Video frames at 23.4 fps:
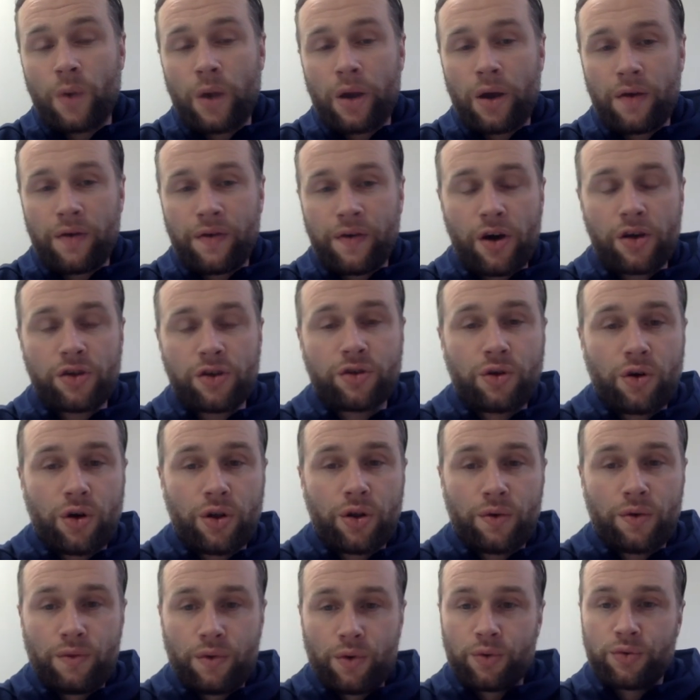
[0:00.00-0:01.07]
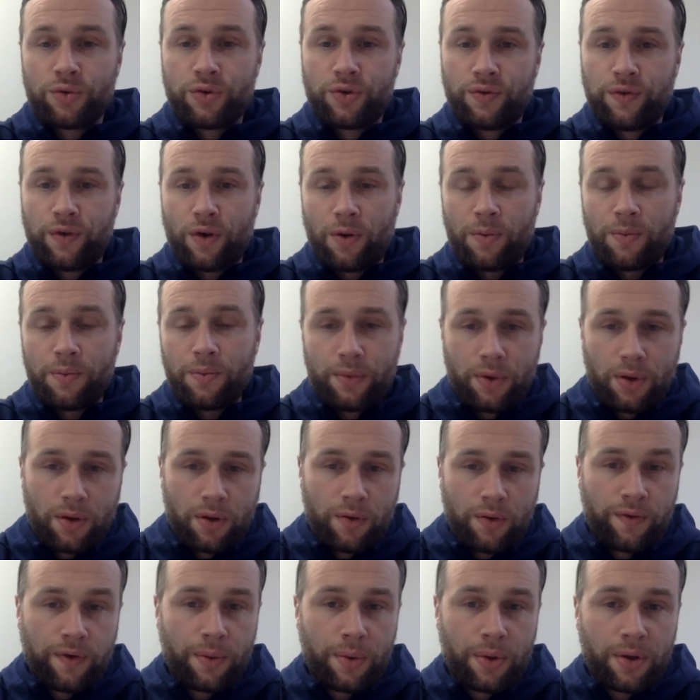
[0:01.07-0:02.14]
When I first got the rules from
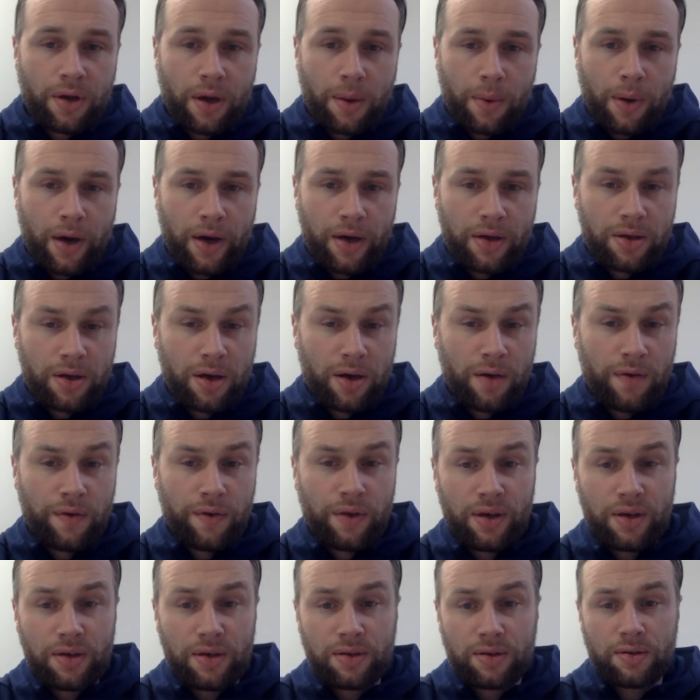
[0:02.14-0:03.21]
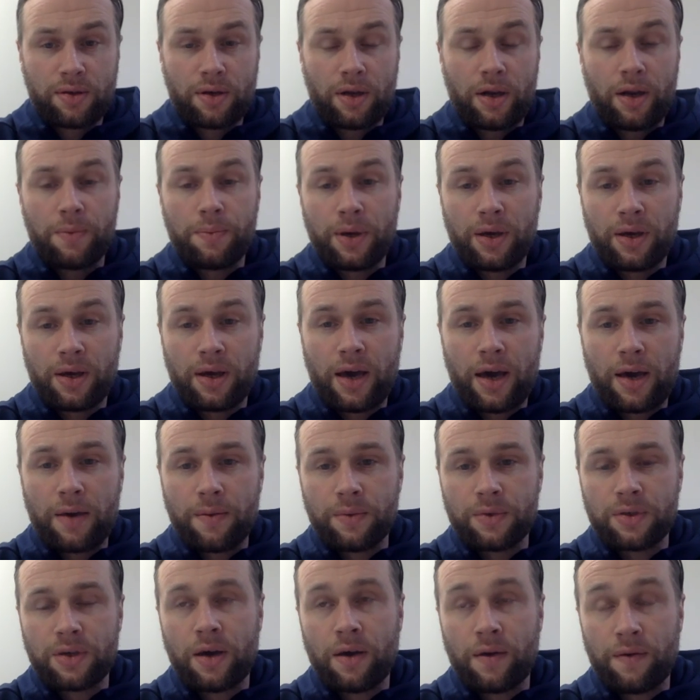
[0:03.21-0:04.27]
the IIHF for these Olympic Games,